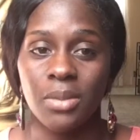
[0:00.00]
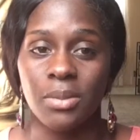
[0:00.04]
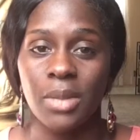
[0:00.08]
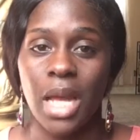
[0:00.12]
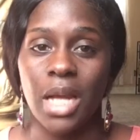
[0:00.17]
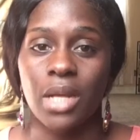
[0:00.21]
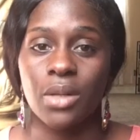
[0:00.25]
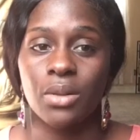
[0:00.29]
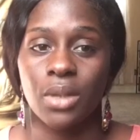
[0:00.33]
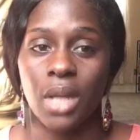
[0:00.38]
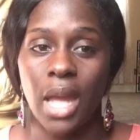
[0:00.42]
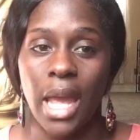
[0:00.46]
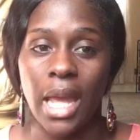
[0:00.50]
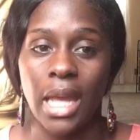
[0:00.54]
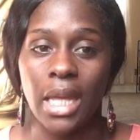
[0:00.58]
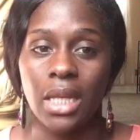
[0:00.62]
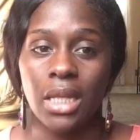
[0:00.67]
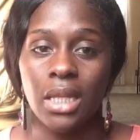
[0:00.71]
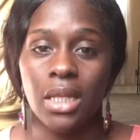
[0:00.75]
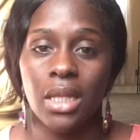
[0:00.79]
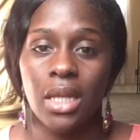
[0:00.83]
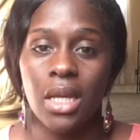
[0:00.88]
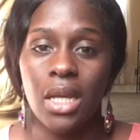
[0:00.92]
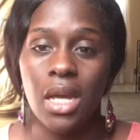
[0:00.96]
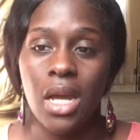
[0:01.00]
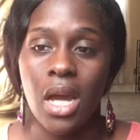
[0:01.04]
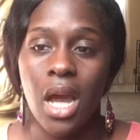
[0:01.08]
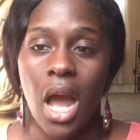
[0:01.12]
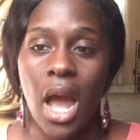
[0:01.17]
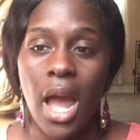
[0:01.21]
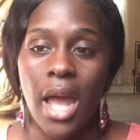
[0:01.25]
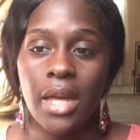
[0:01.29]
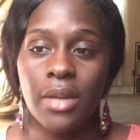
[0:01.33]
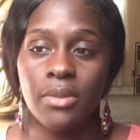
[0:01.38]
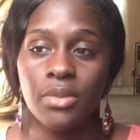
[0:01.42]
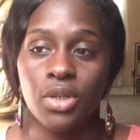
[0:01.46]
I'm like, okay,
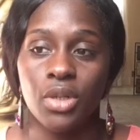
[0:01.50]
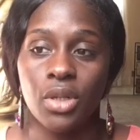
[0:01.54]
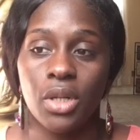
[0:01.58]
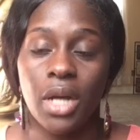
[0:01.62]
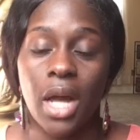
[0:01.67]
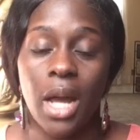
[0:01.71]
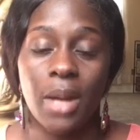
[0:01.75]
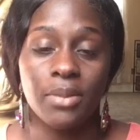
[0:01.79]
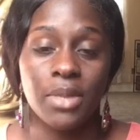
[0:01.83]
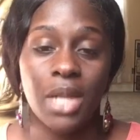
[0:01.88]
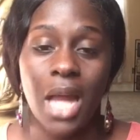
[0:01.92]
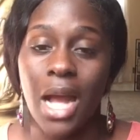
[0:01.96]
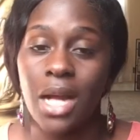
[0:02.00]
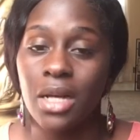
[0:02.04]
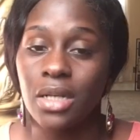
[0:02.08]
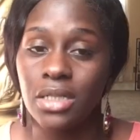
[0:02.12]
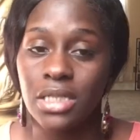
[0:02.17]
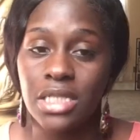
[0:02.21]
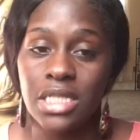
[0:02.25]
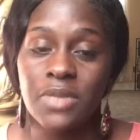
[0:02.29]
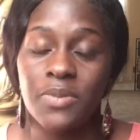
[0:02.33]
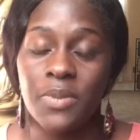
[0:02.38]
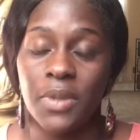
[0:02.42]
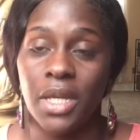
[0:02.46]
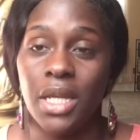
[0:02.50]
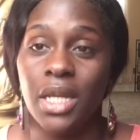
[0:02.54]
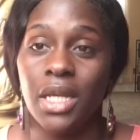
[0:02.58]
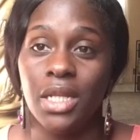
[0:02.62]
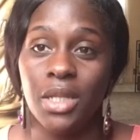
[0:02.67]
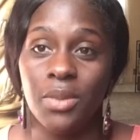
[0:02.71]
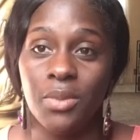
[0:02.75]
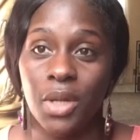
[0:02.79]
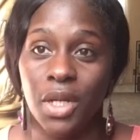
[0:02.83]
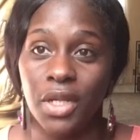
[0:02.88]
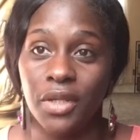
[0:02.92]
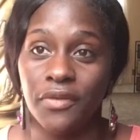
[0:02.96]
I'm not going to spend
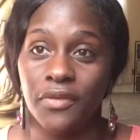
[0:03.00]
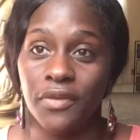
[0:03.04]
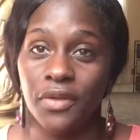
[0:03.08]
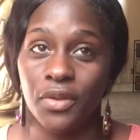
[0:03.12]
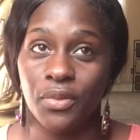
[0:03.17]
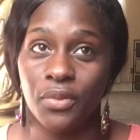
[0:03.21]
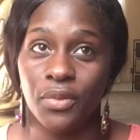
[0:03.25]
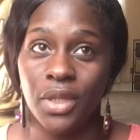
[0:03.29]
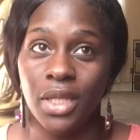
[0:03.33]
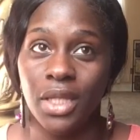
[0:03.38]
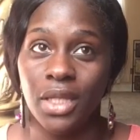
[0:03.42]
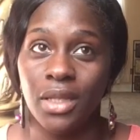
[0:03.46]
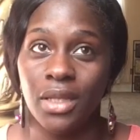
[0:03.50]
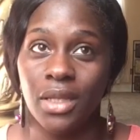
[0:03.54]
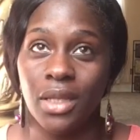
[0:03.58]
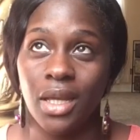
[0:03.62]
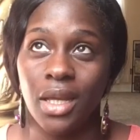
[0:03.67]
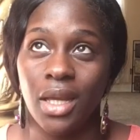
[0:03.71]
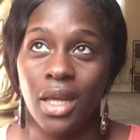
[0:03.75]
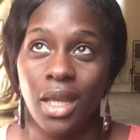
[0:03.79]
any money for the week.